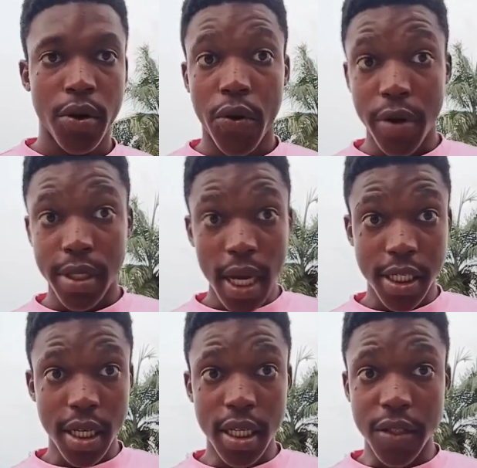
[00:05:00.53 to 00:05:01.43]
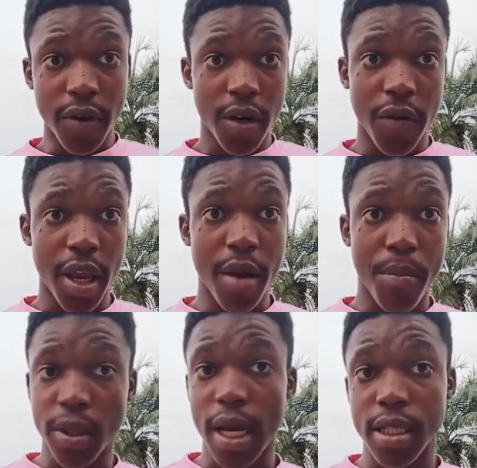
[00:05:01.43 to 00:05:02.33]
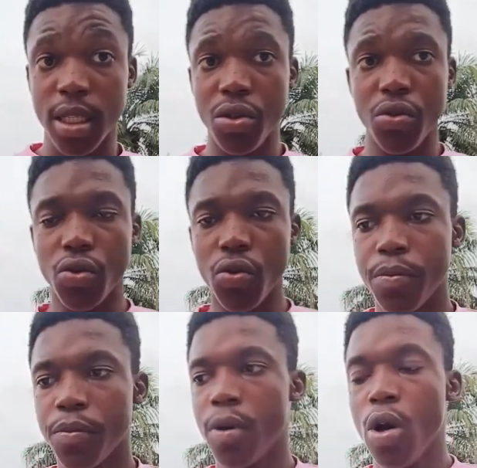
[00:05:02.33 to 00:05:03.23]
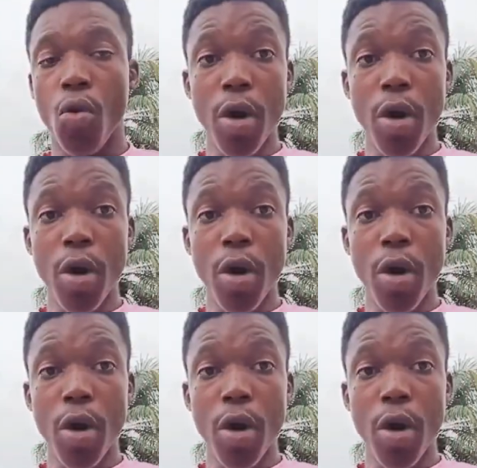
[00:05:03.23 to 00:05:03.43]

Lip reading: Researching is very important in YouTube.